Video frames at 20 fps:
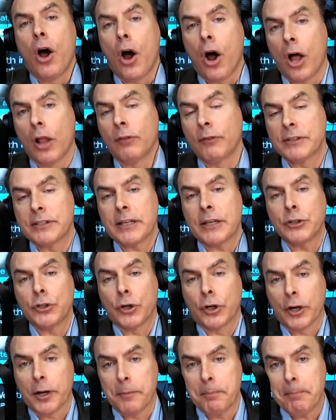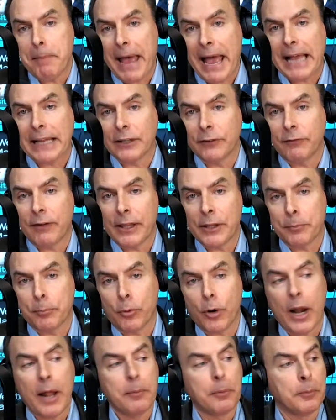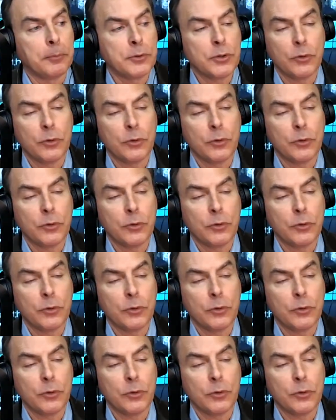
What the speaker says: all of a sudden you're going to magnify the problem.